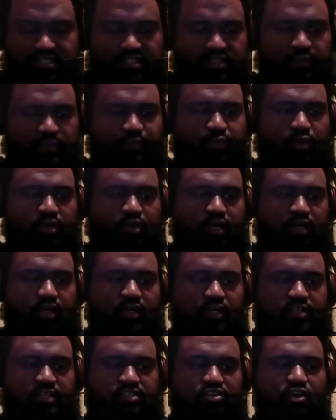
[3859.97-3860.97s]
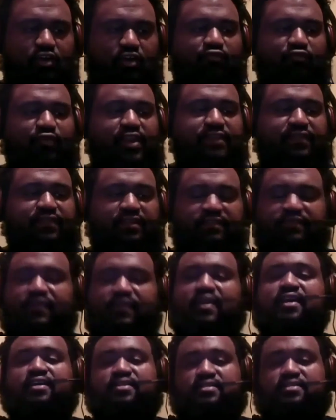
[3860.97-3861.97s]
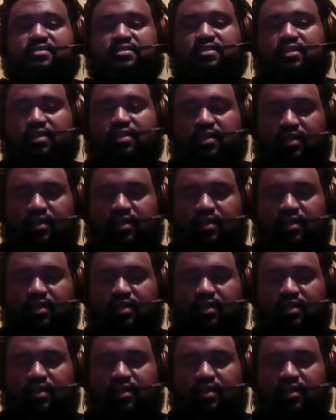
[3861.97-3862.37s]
There's a book. It's called Raving Fans.